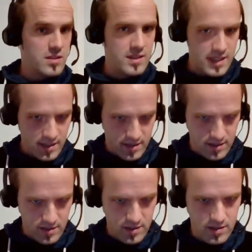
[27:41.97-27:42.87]

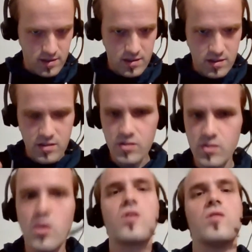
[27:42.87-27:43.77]
This, to
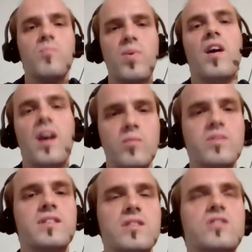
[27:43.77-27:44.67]
not comply
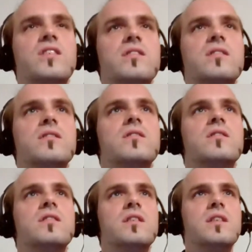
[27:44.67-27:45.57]
with the agenda,
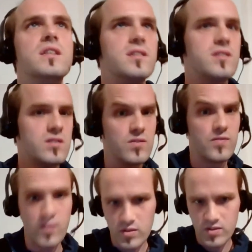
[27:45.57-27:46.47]
is the
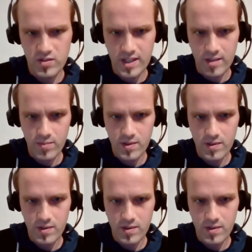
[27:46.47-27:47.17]
first step.